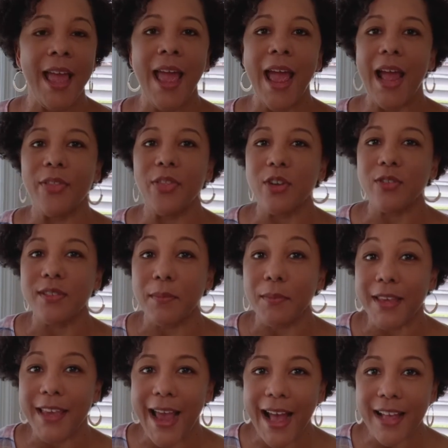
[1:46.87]
And there's some
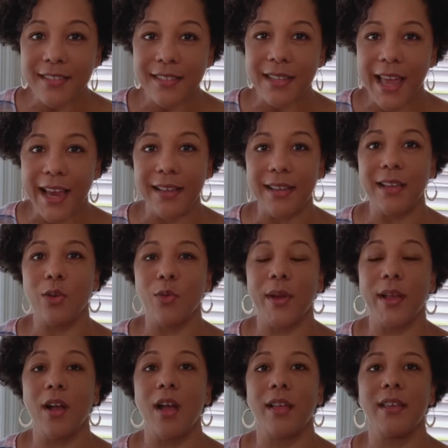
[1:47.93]
gaslighting
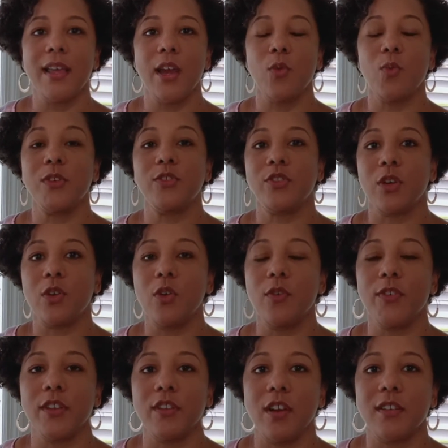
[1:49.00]
going on here, which the
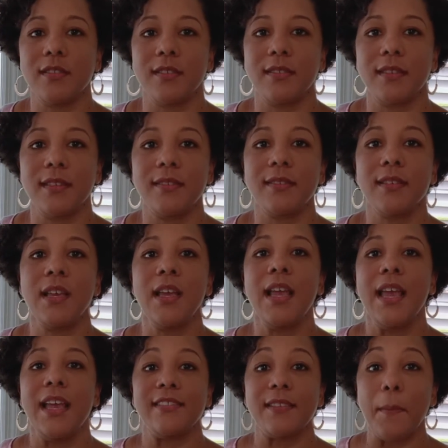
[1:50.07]
covert narcissist
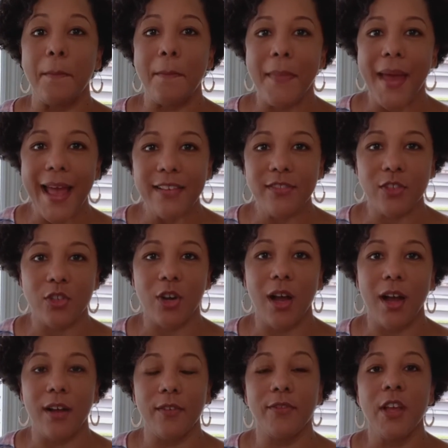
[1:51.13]
is a master
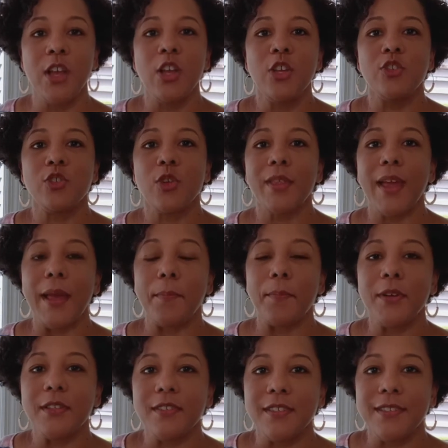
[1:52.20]
of, so that it
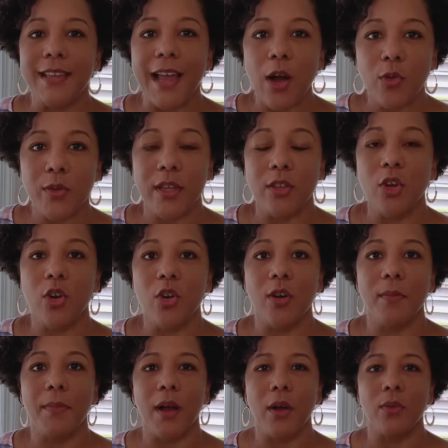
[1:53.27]
puts doubt in her
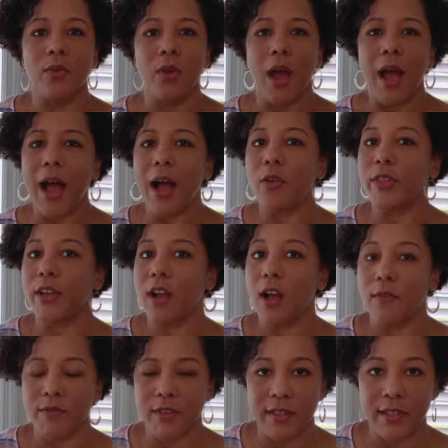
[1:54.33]
about how the
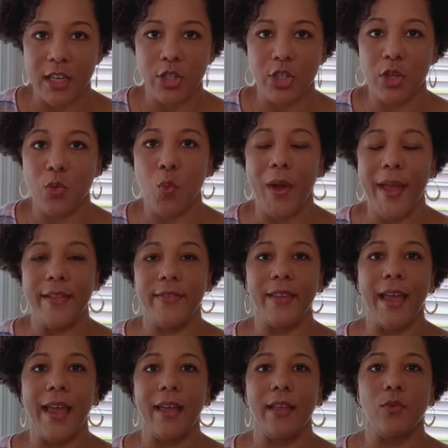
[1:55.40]
conversation went
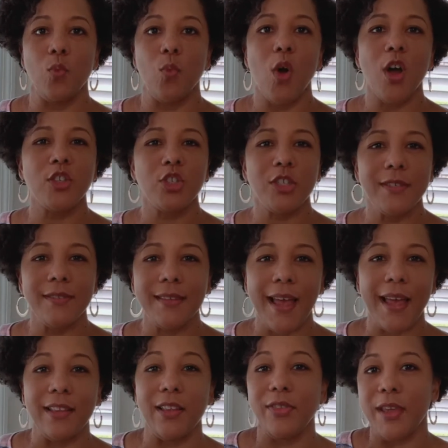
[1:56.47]
and what she
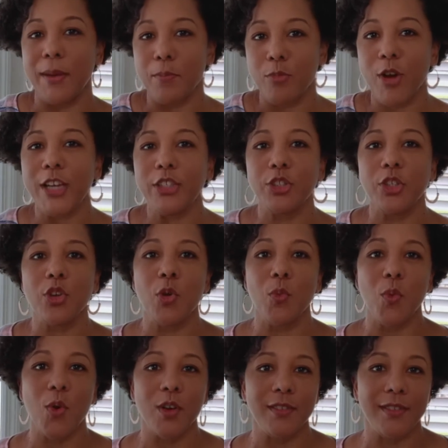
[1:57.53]
said and the impression her
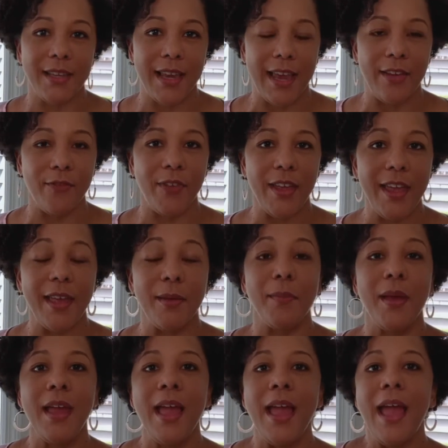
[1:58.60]
words gave him.
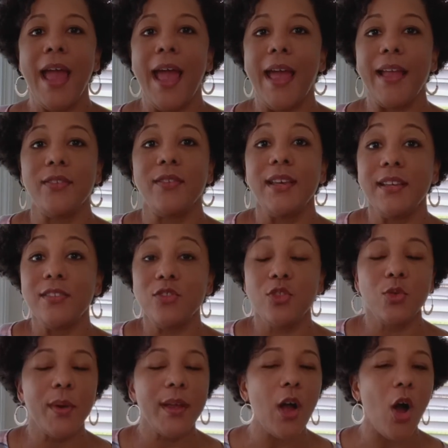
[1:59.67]
And he's
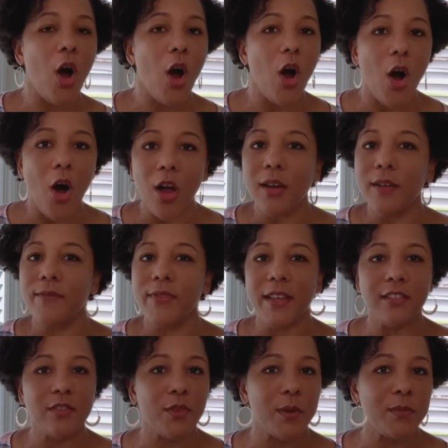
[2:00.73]
doing all of
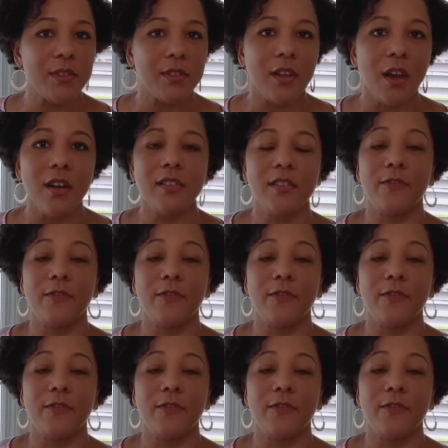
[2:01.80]
this from start to